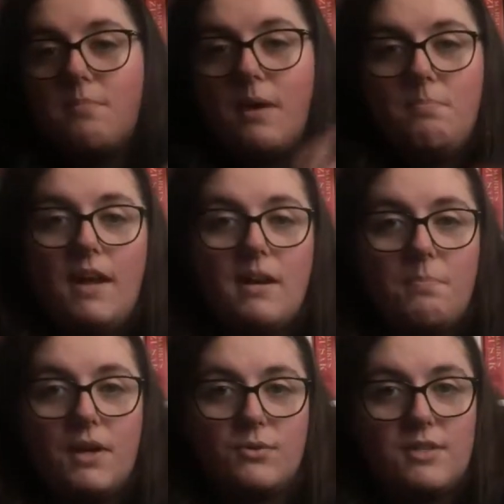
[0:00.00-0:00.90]
by Better,
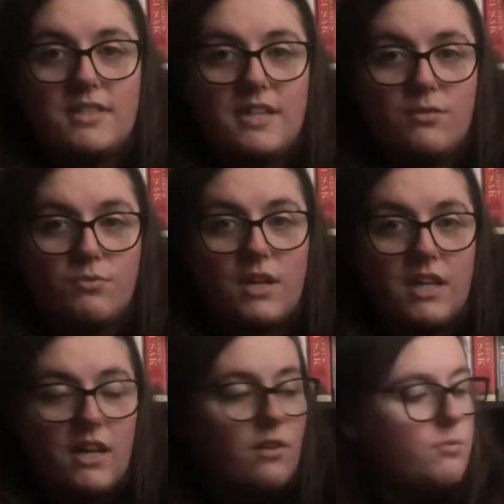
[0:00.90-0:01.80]
by Christine
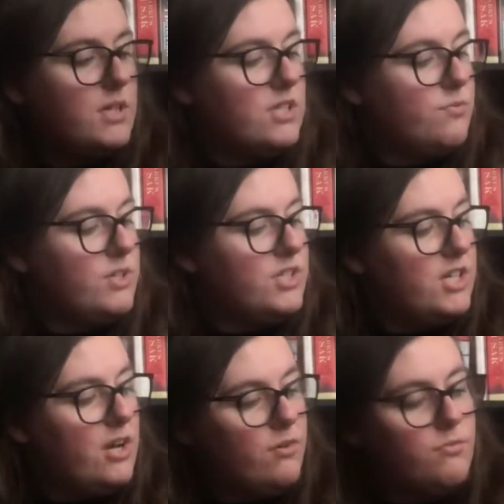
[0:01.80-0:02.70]

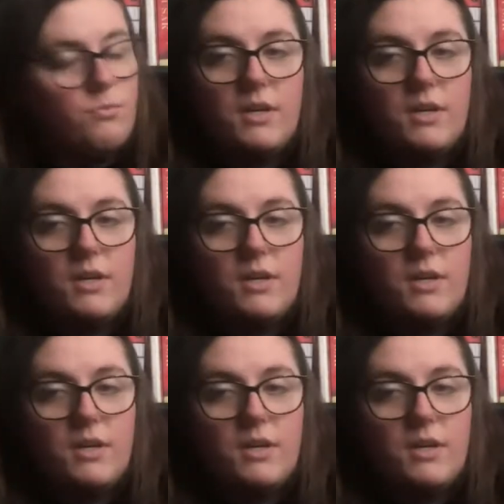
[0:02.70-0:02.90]
Riccio.